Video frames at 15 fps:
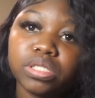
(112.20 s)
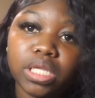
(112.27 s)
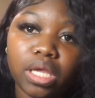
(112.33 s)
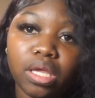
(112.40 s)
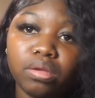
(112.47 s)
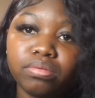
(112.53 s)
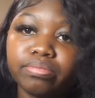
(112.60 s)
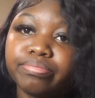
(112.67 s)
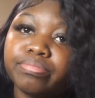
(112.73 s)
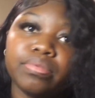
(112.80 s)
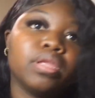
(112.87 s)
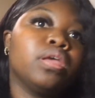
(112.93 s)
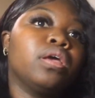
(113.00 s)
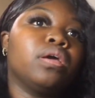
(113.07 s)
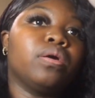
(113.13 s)
see
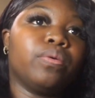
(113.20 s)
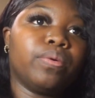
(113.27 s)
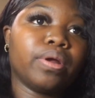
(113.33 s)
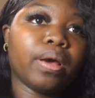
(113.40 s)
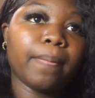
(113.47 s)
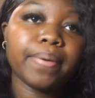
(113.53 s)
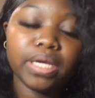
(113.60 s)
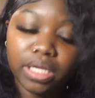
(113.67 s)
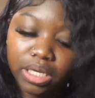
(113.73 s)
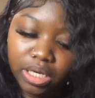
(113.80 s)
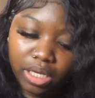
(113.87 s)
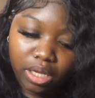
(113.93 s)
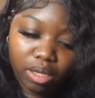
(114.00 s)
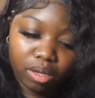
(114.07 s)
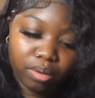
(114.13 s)
what I'm putting
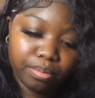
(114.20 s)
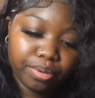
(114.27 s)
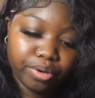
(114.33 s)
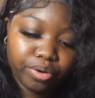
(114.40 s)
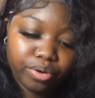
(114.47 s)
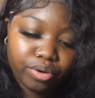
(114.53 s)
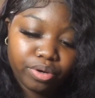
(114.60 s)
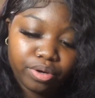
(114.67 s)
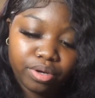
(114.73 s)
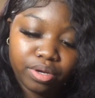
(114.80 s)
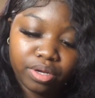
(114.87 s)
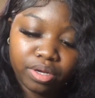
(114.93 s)
down, I'm period.